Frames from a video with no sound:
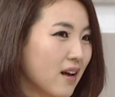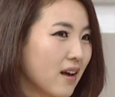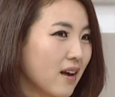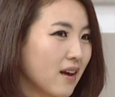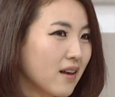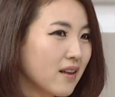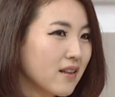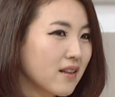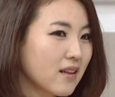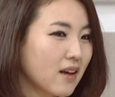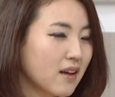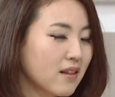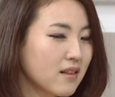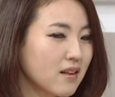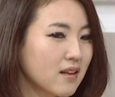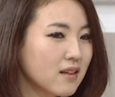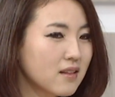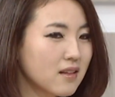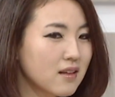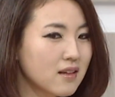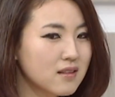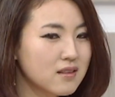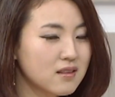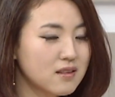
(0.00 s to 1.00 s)
And I
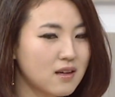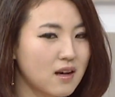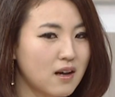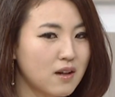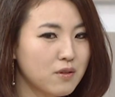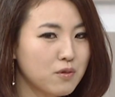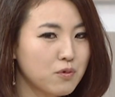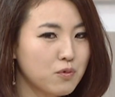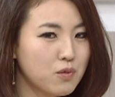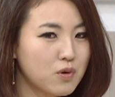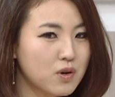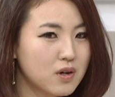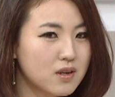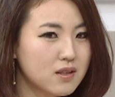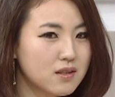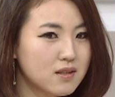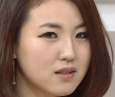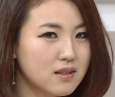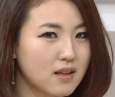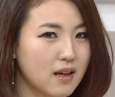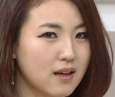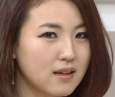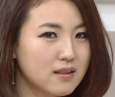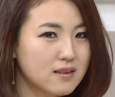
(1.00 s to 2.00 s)
think things got
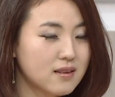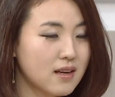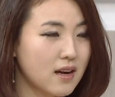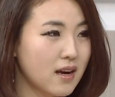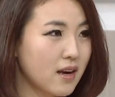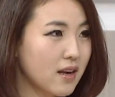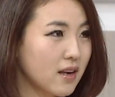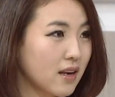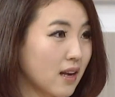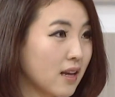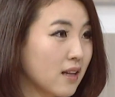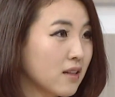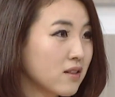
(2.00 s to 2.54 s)
worse as I